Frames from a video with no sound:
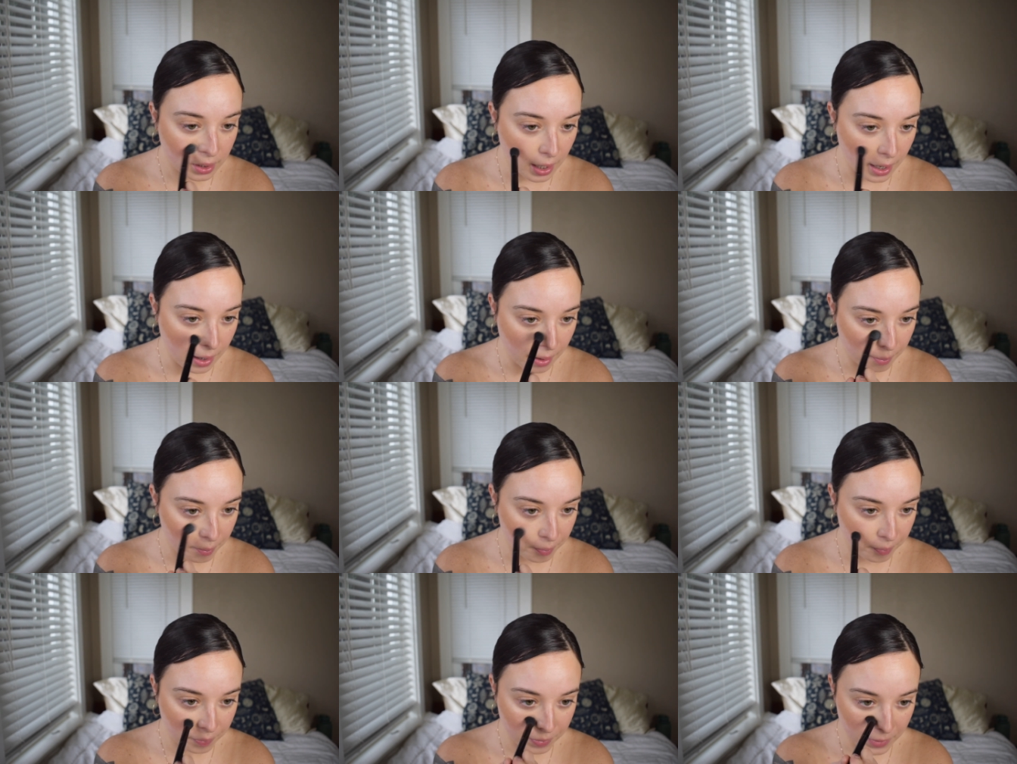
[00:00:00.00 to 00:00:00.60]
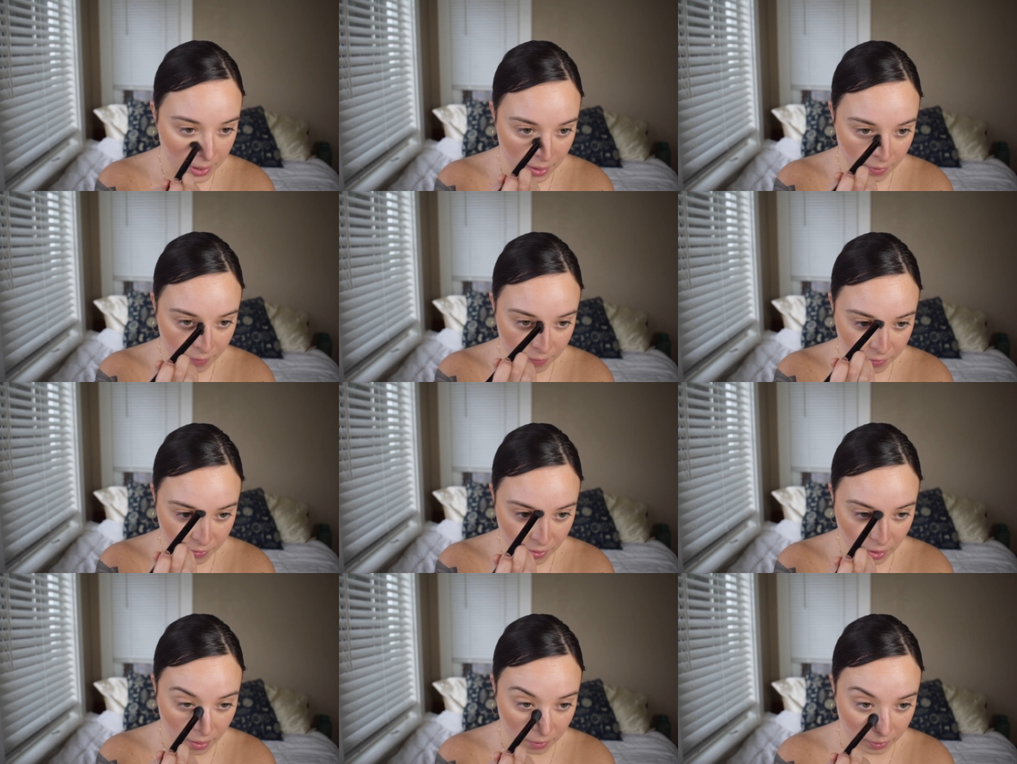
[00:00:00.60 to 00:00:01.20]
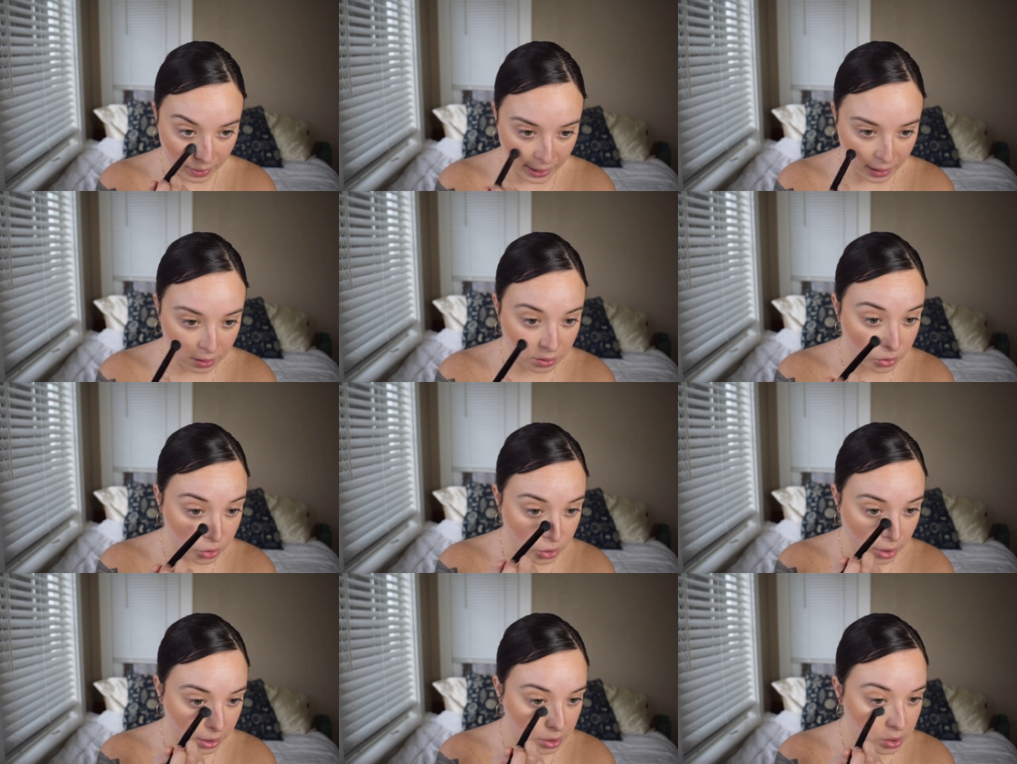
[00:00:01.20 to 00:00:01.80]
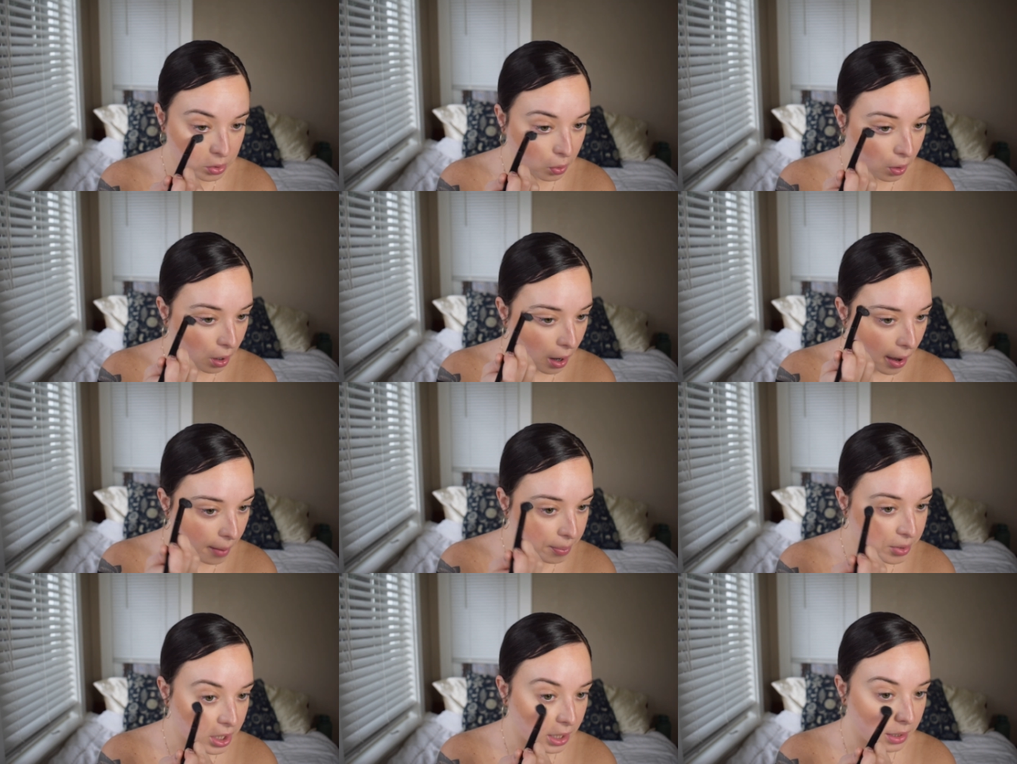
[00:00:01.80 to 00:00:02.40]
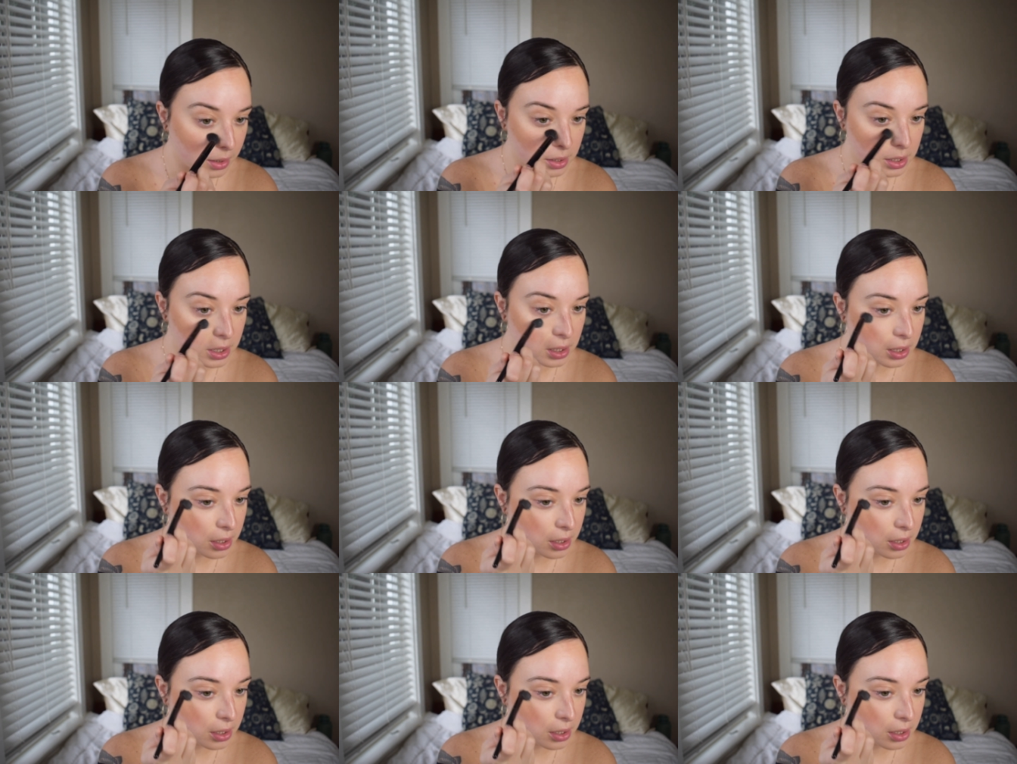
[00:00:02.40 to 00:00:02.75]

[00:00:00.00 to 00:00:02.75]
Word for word: Um, for like drugstore options.